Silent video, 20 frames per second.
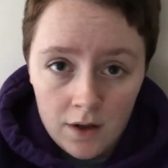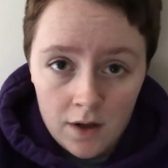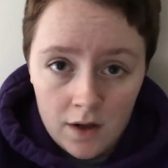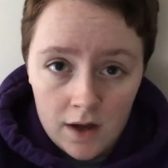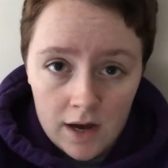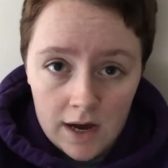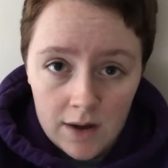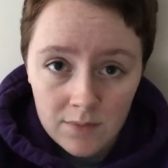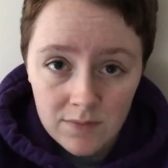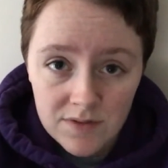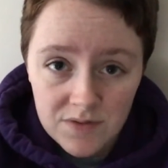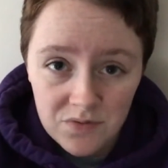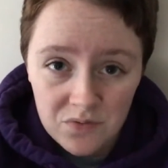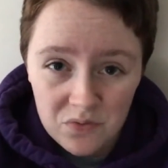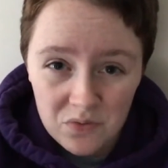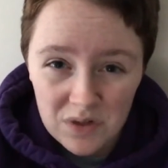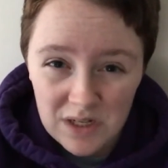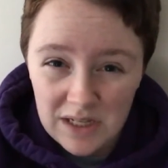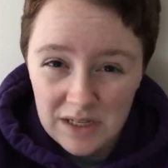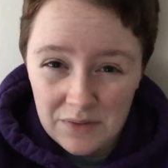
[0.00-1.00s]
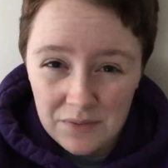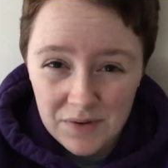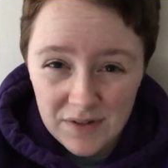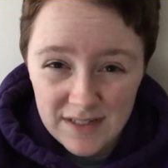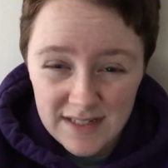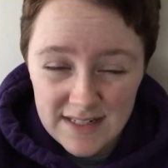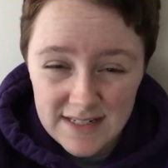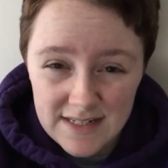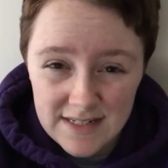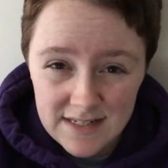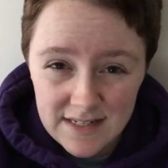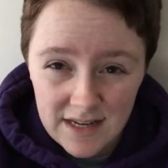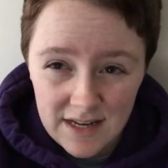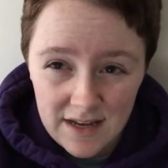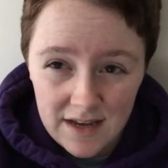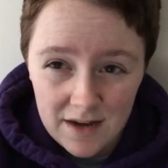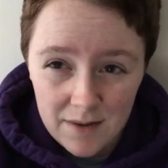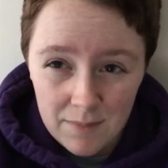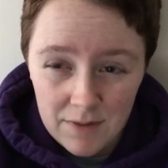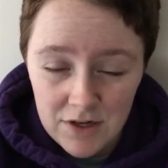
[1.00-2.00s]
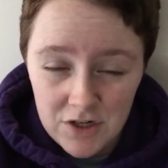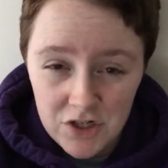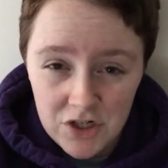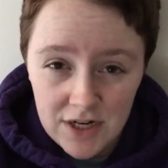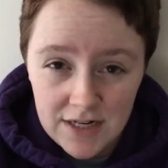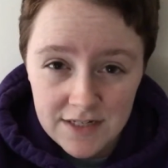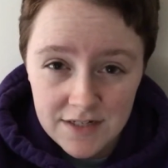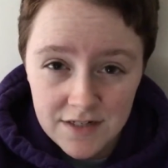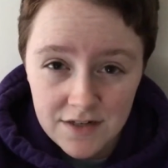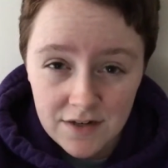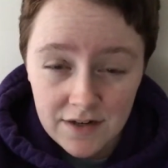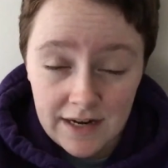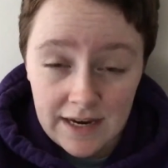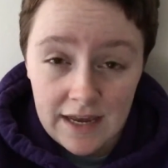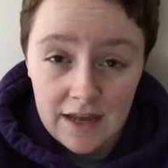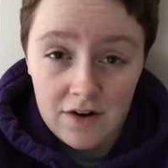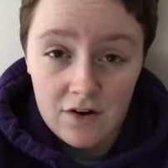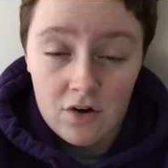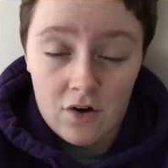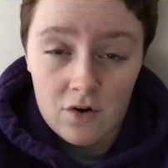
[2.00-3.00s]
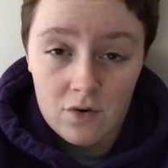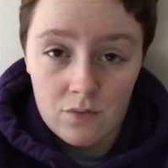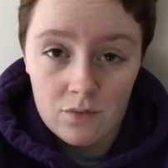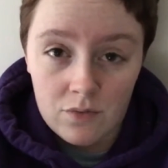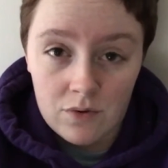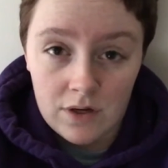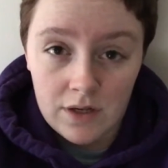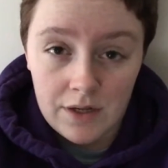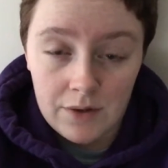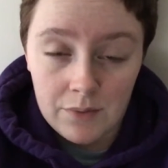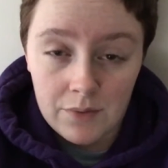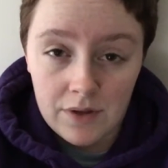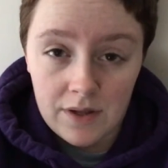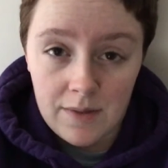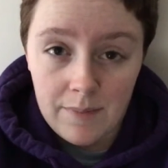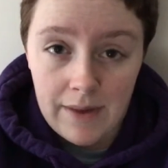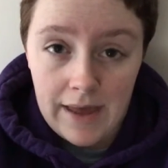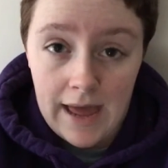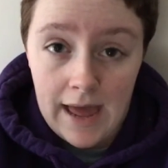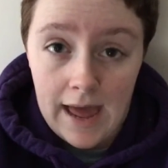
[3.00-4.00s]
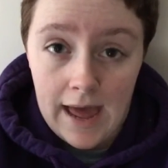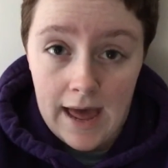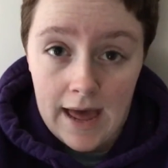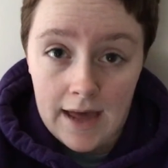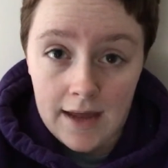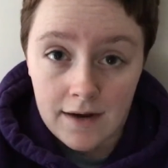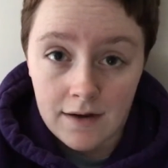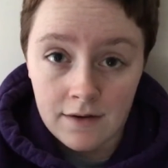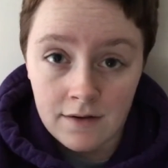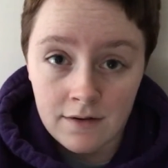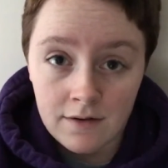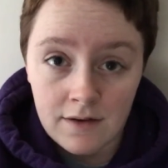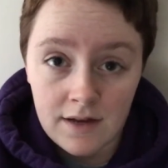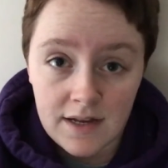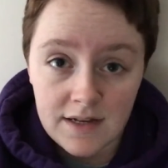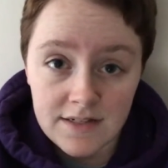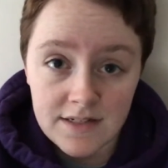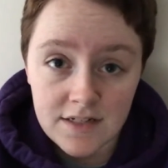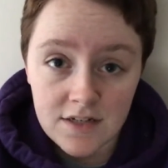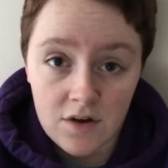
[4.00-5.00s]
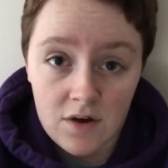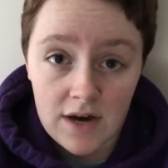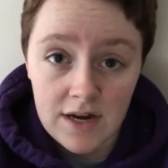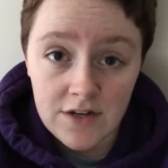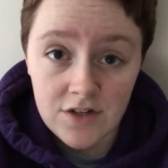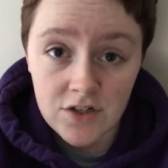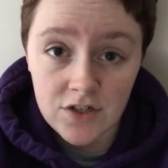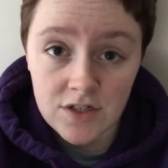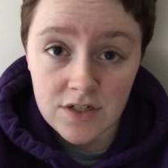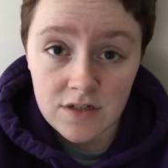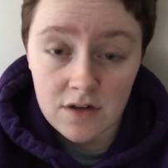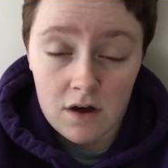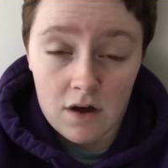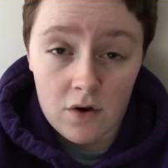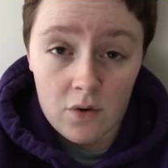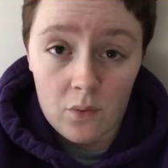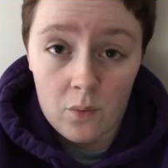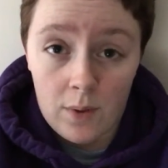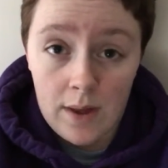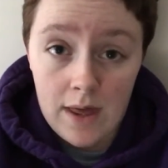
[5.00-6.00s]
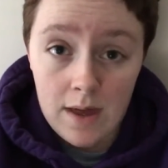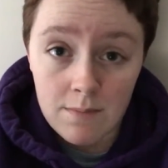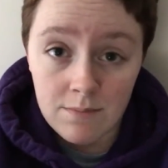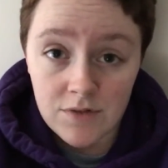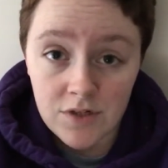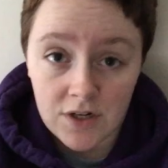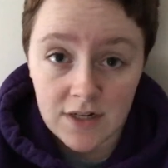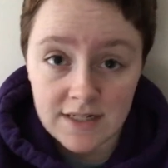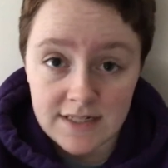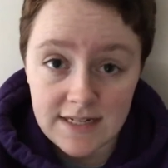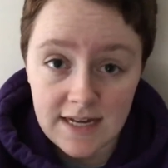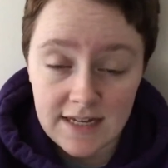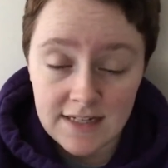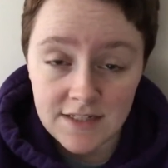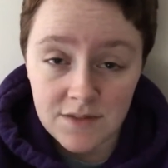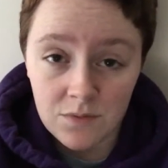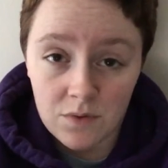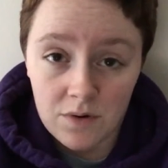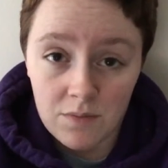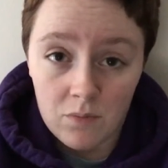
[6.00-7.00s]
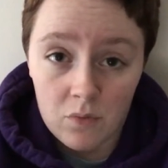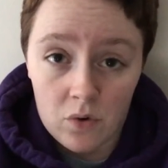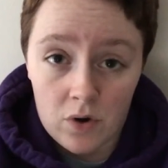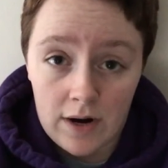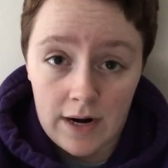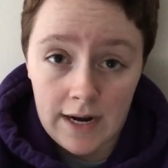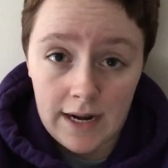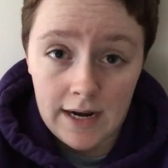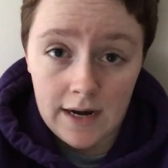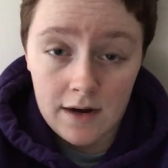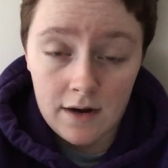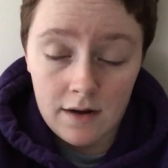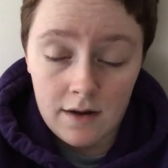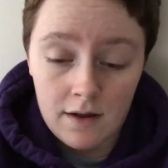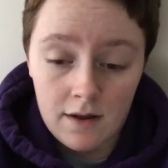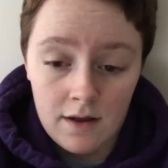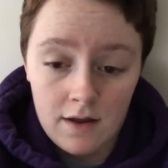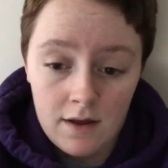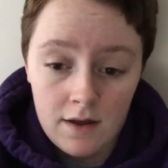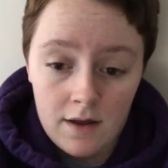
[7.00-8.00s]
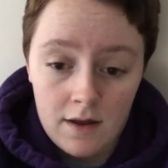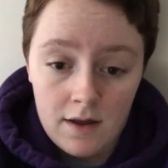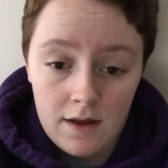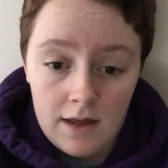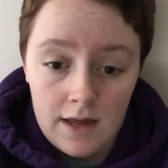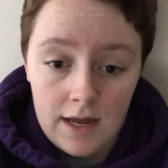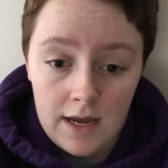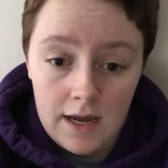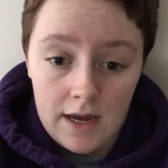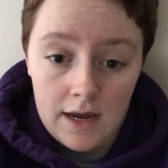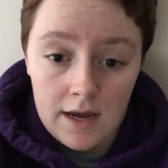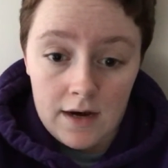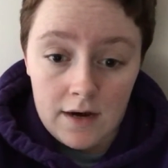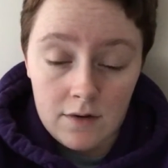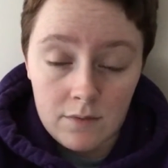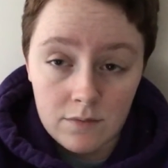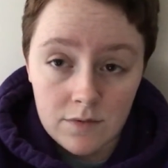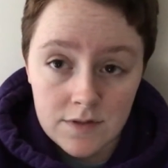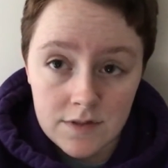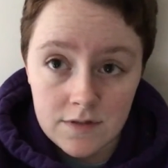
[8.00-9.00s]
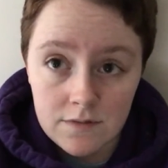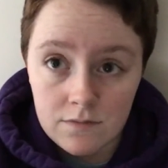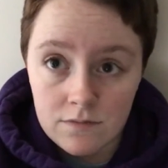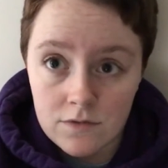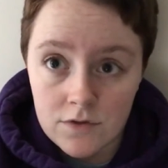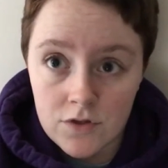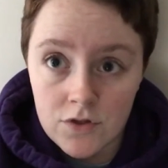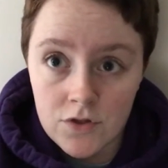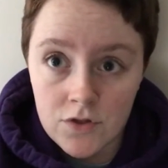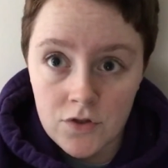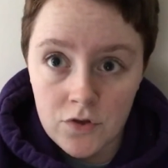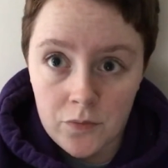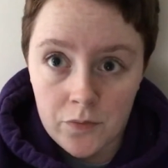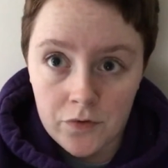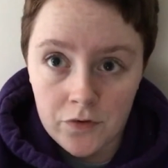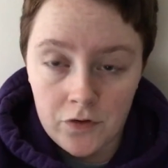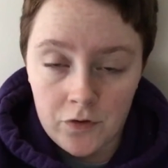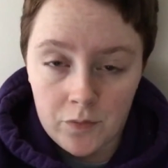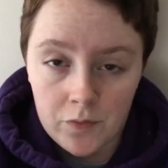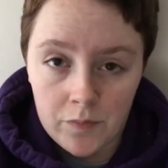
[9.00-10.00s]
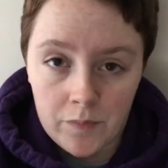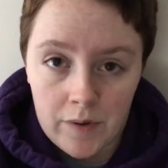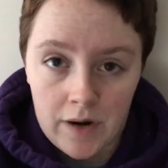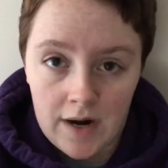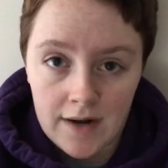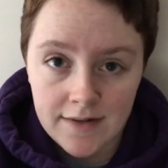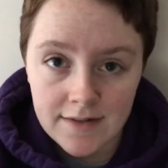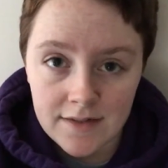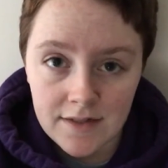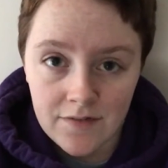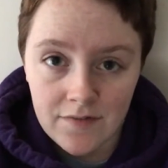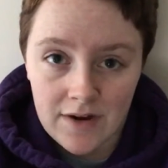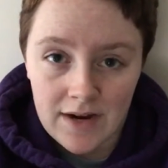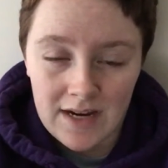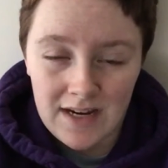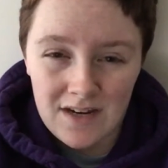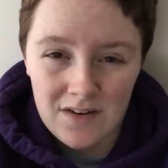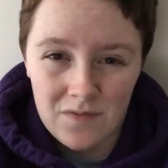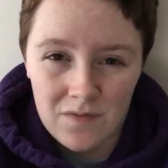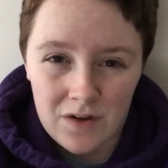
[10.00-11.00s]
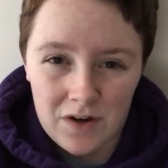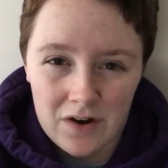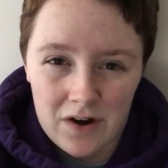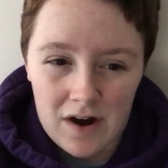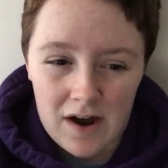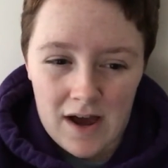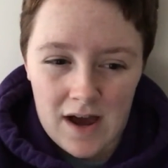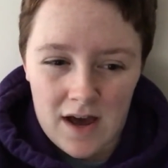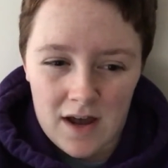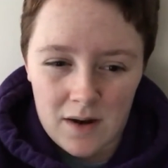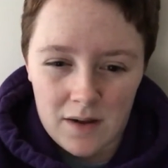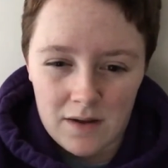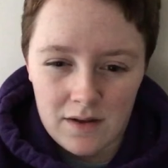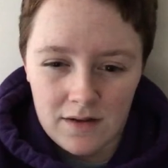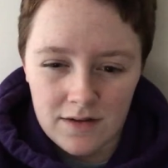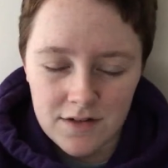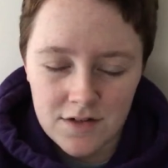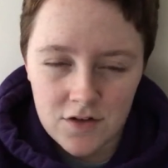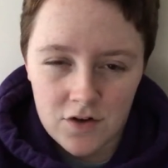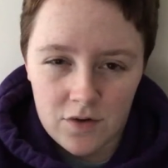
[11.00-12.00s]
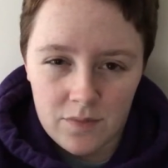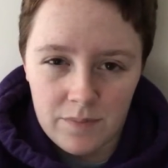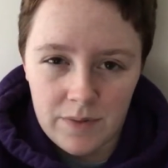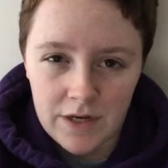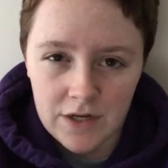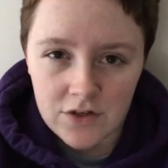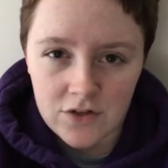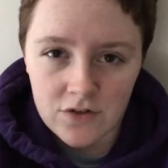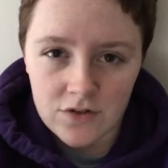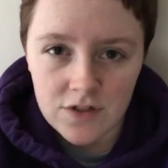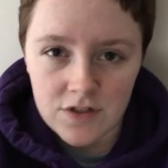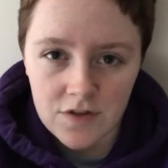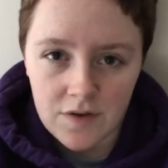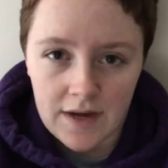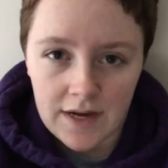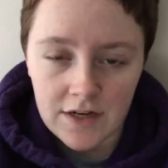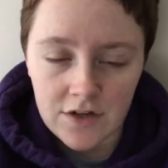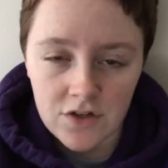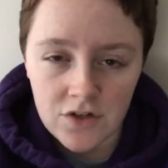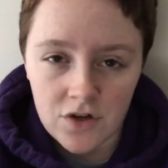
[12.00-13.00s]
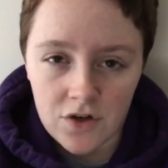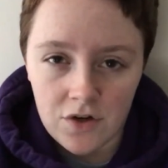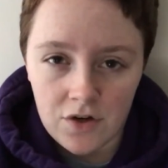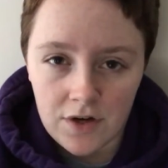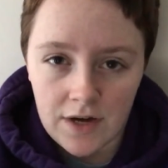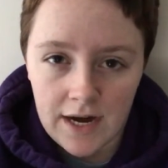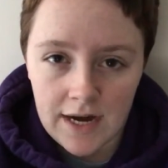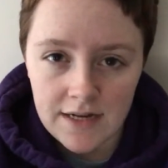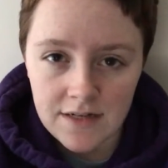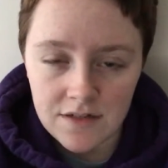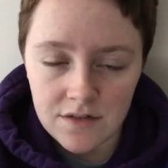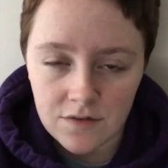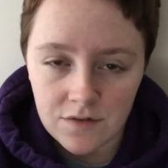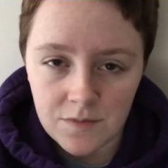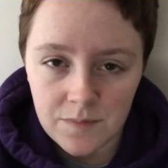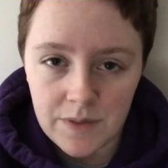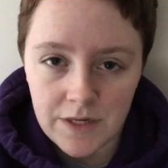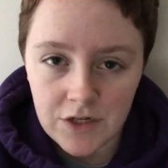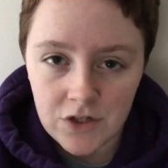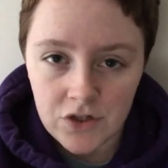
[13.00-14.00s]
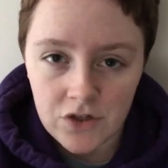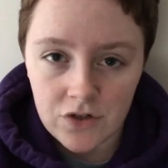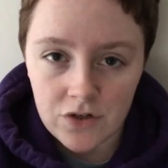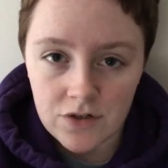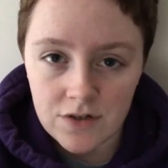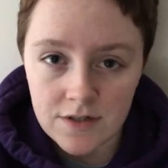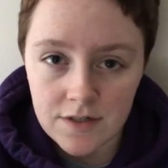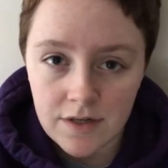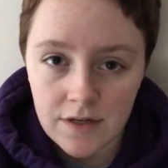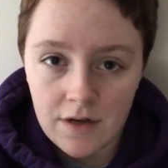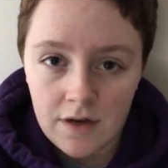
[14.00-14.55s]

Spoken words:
I was really sick. My chest, again, hurt really bad. And so I just, on a whim, took a test one morning, and it was super positive, and I need to figure out how to insert pictures so I can show you guys those pictures.